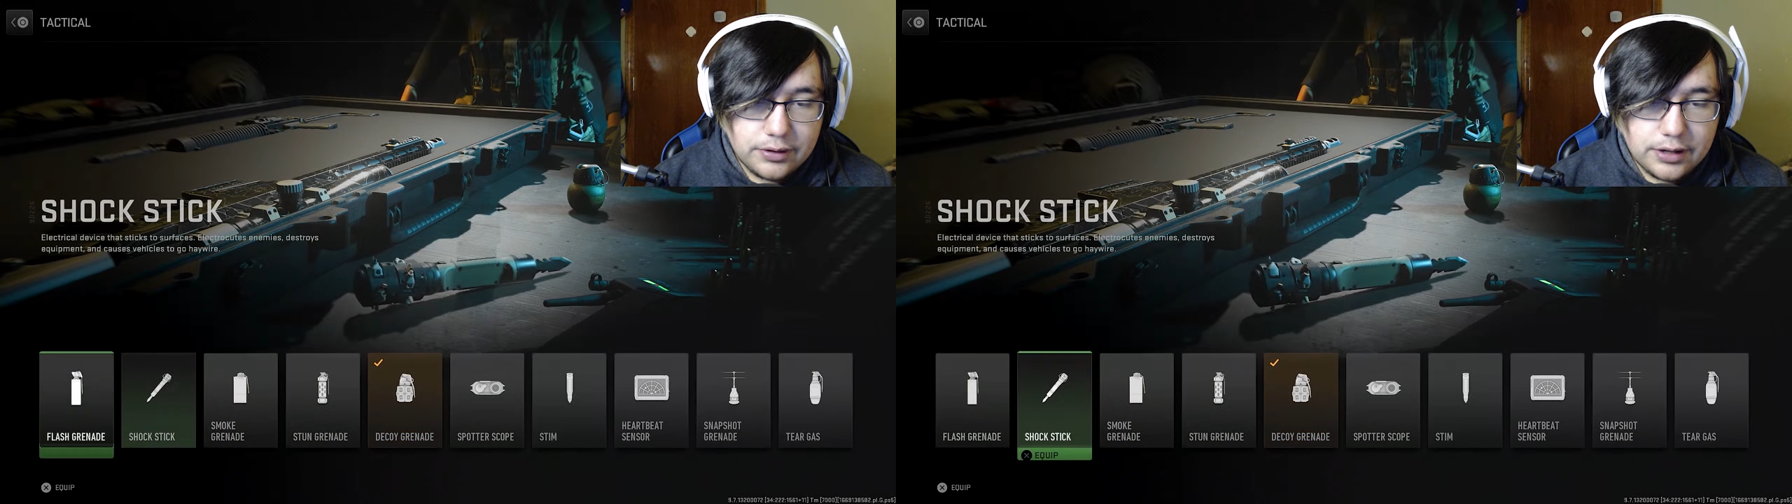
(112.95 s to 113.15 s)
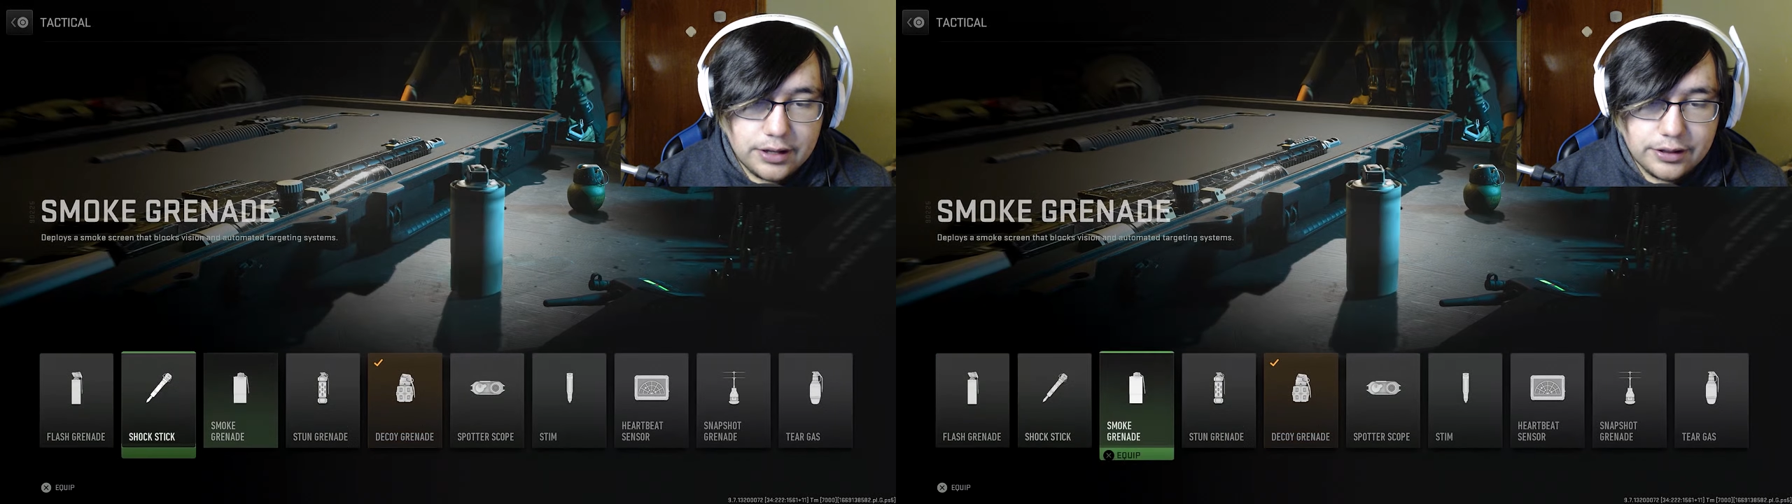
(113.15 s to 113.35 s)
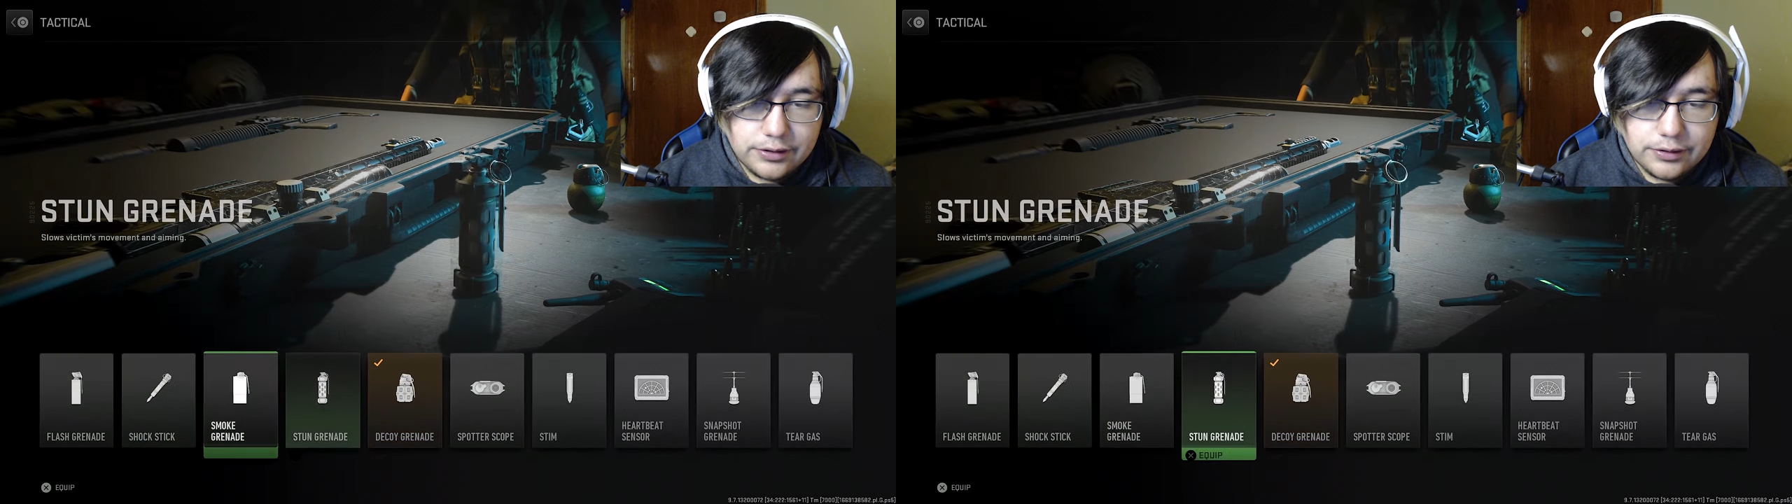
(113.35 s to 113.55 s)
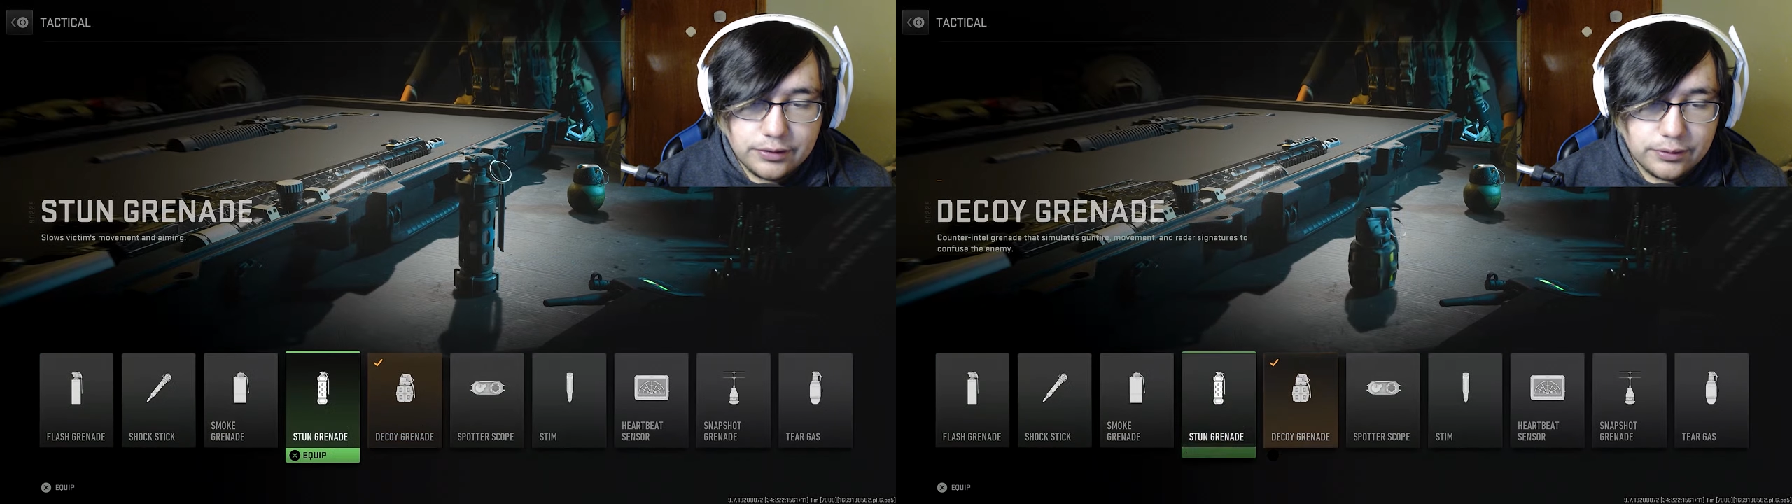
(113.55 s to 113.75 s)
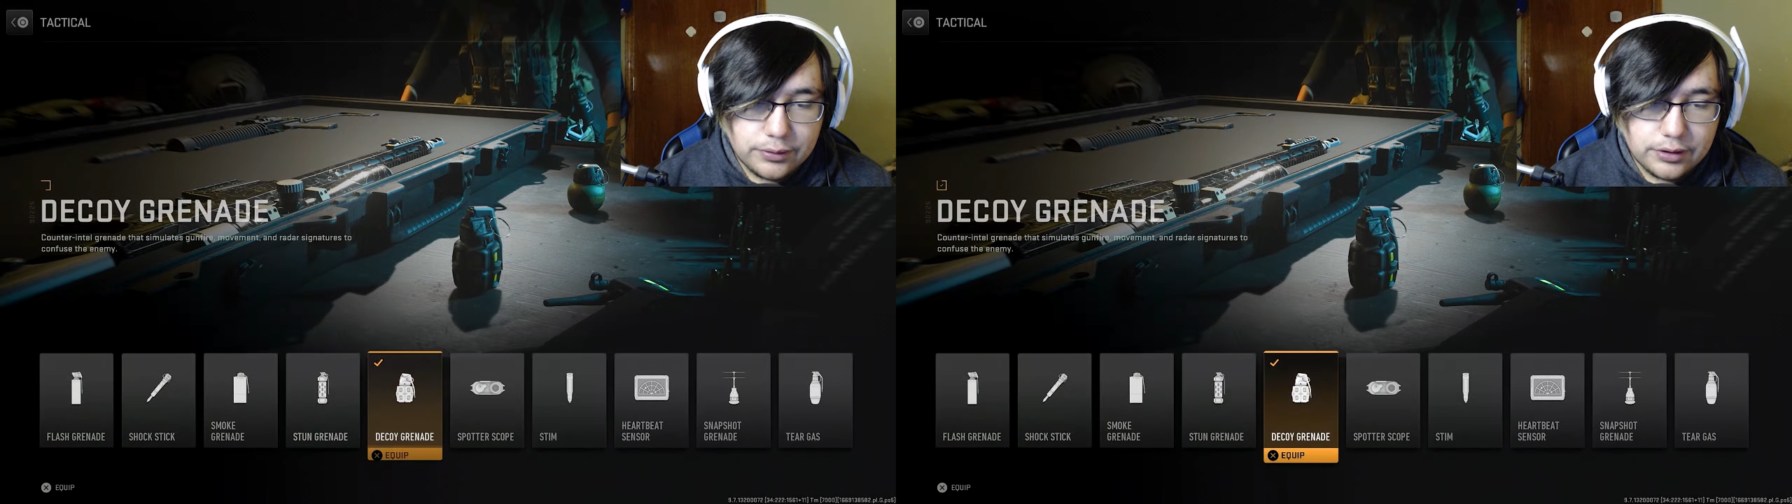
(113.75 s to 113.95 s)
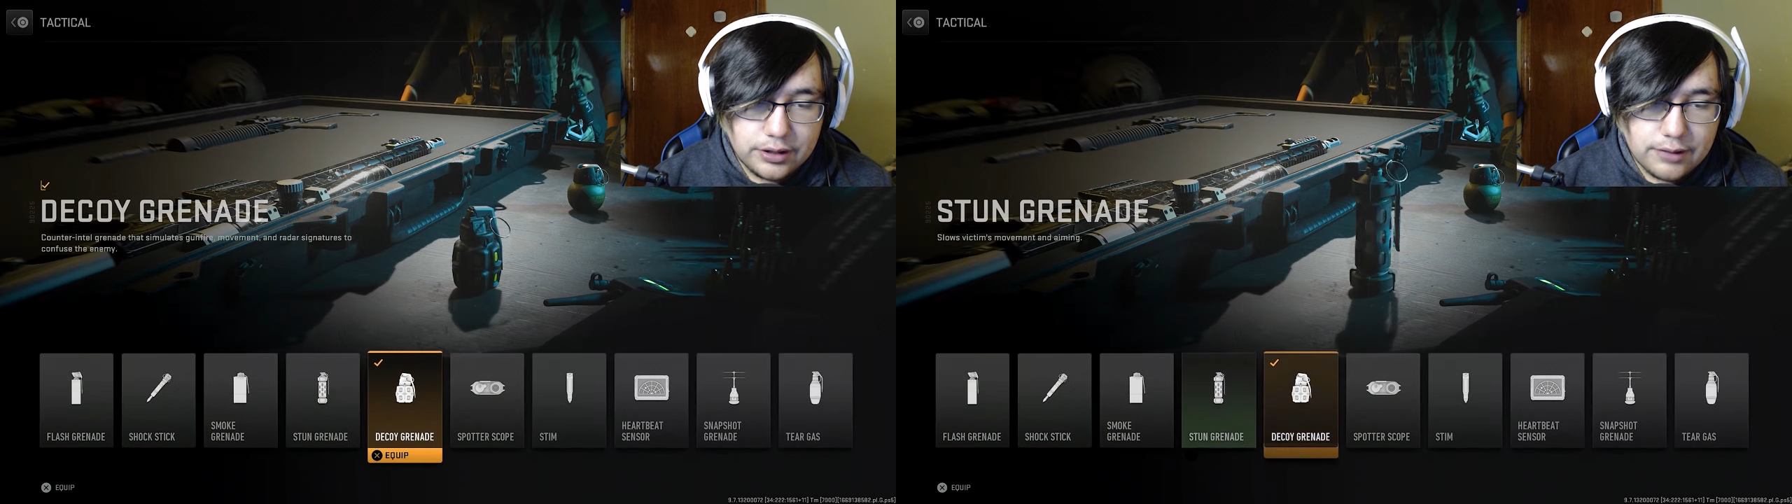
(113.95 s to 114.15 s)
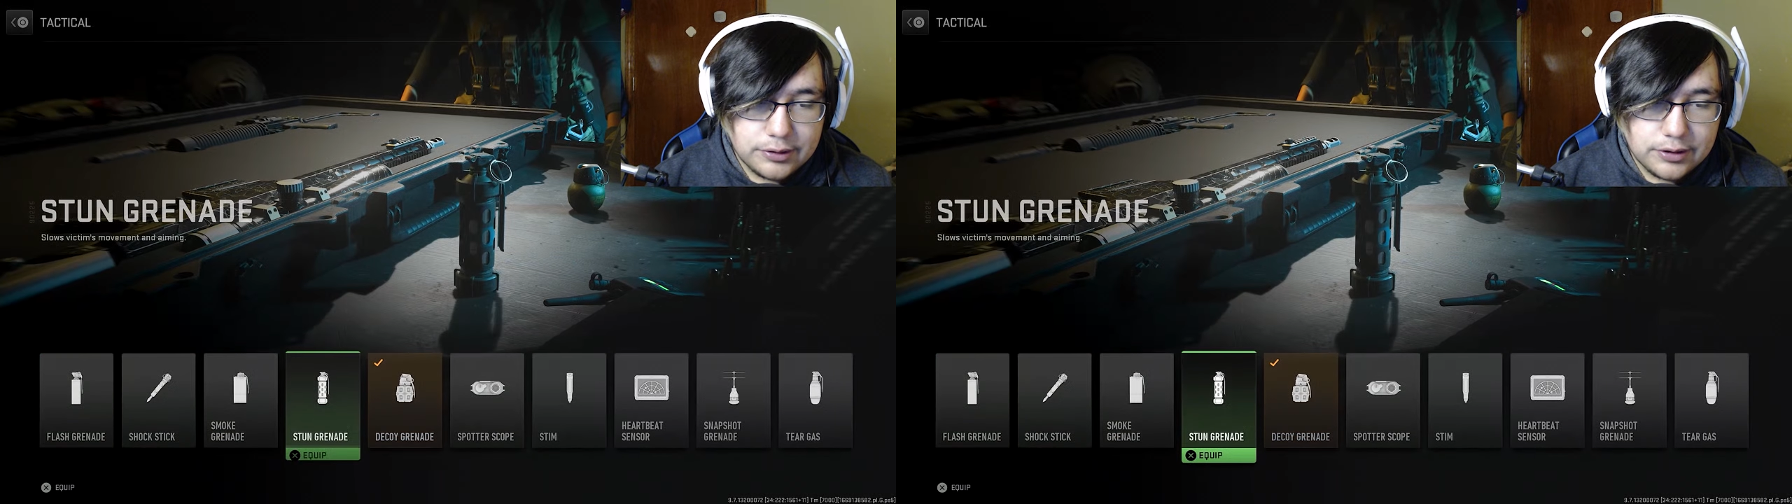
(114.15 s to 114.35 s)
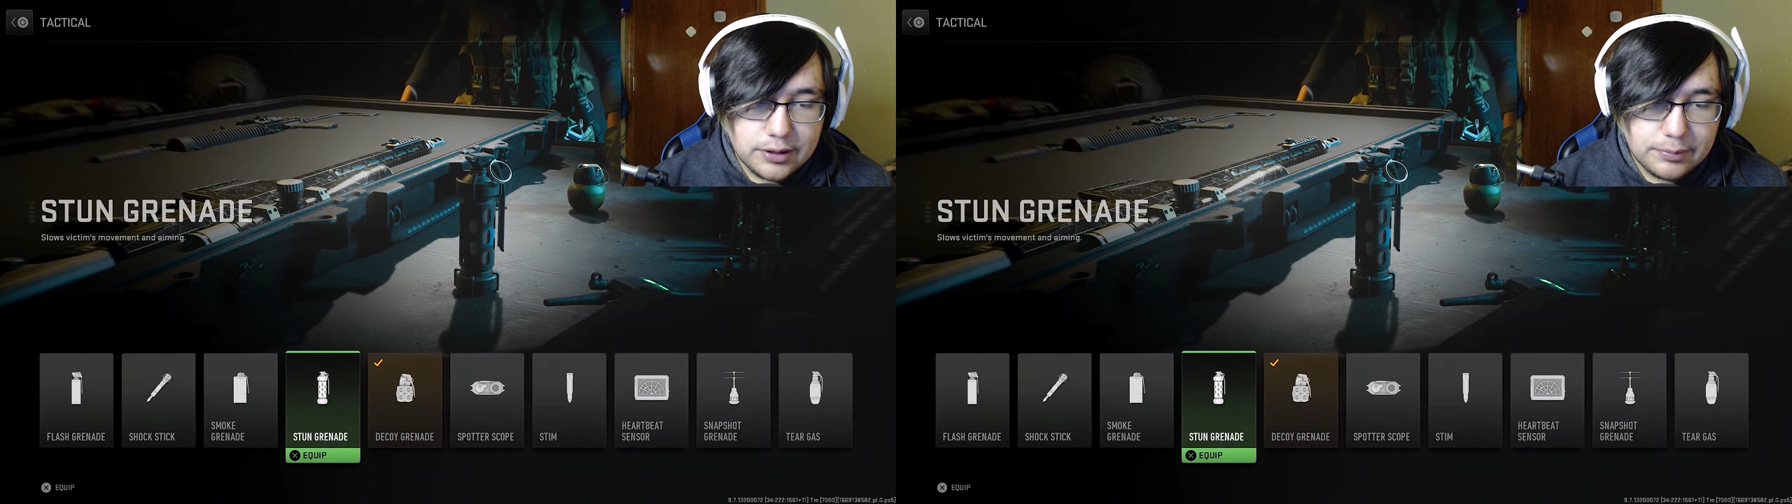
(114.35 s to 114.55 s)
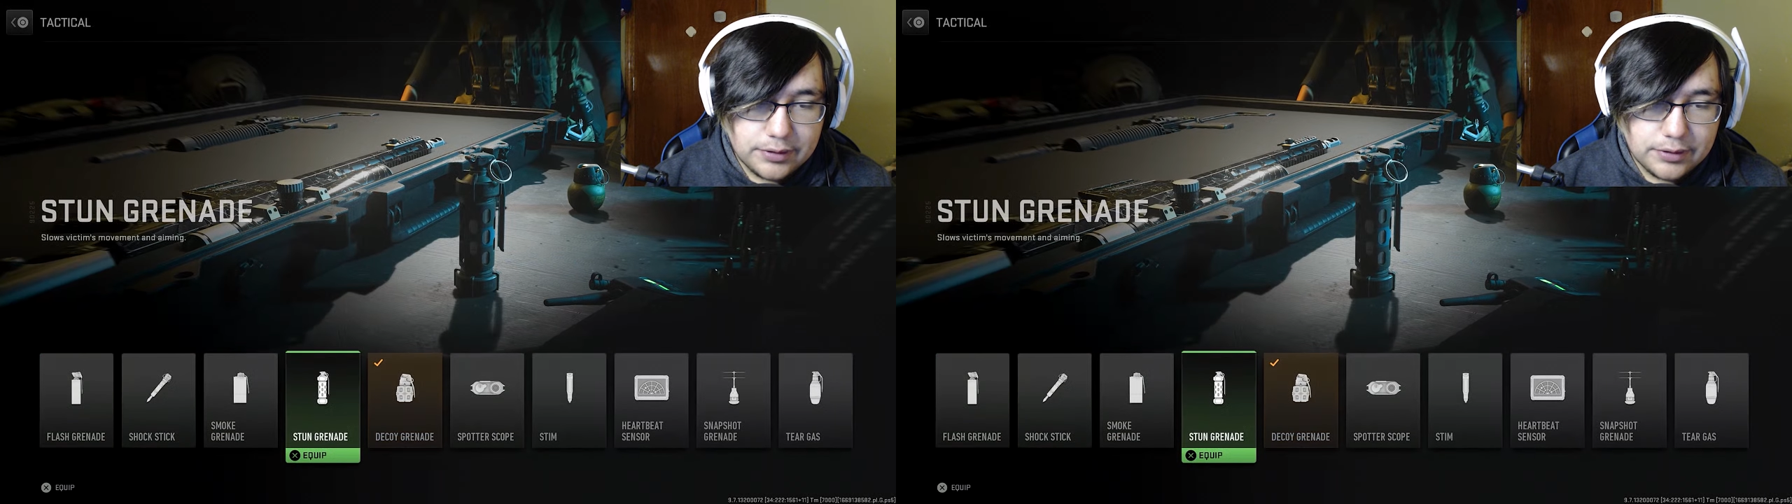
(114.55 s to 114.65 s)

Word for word: now that this is fully leveled up,